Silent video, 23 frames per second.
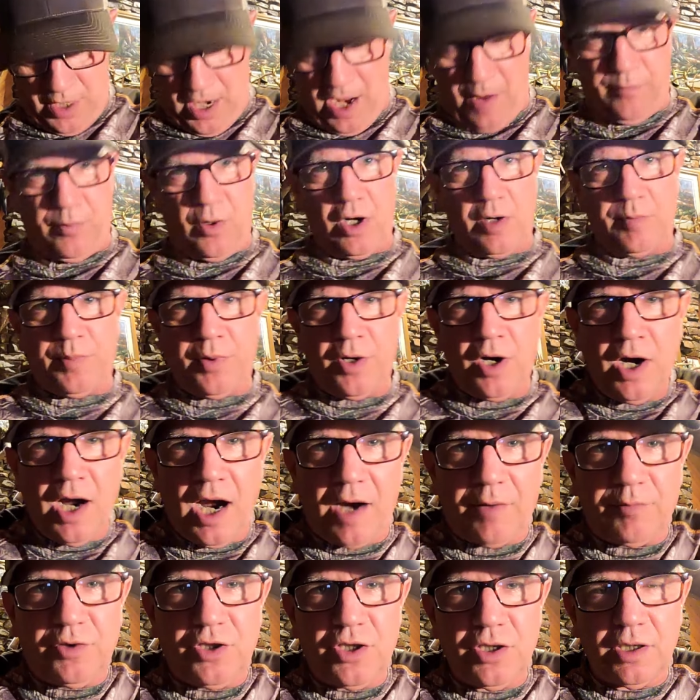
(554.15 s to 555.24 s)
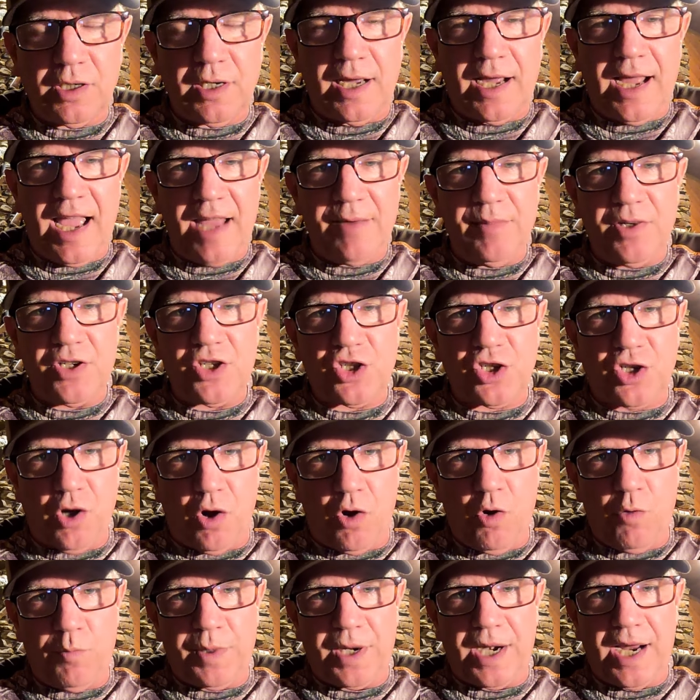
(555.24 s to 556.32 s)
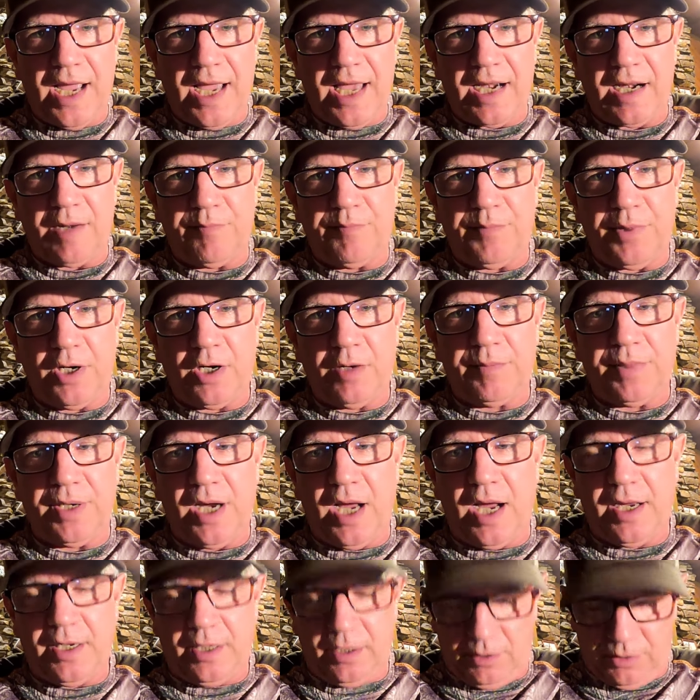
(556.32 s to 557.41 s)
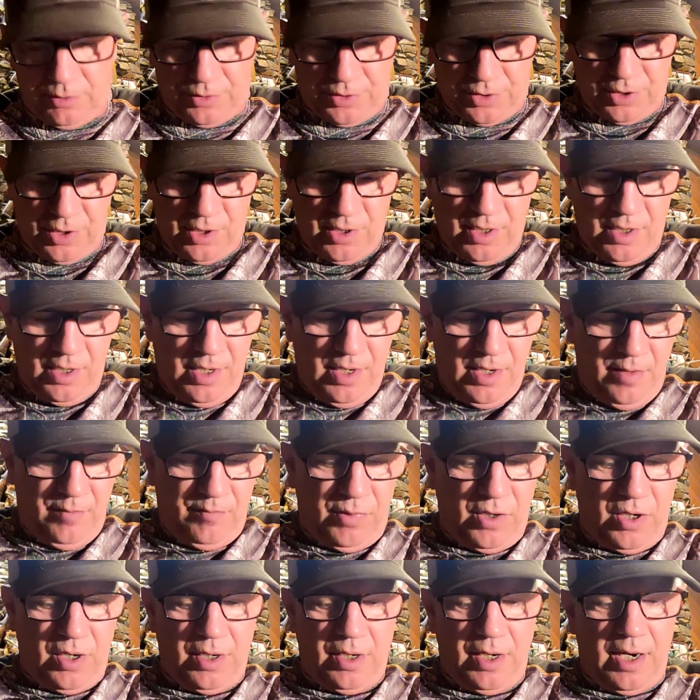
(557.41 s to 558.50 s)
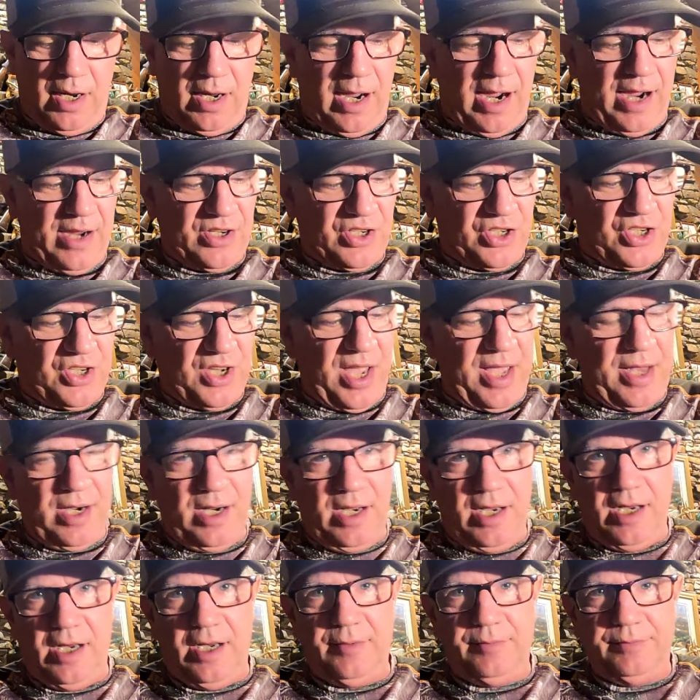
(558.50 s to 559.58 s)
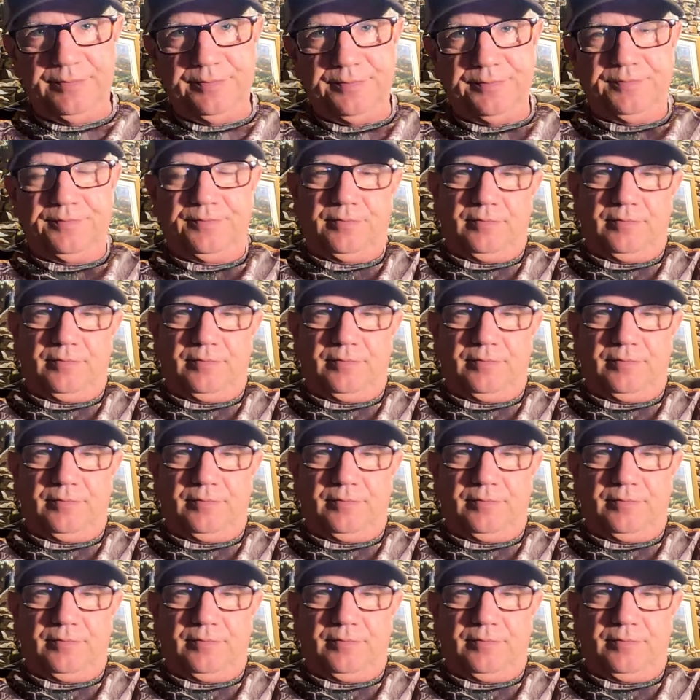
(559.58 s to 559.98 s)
I had my scope and I had a pair of binoculars, but I set up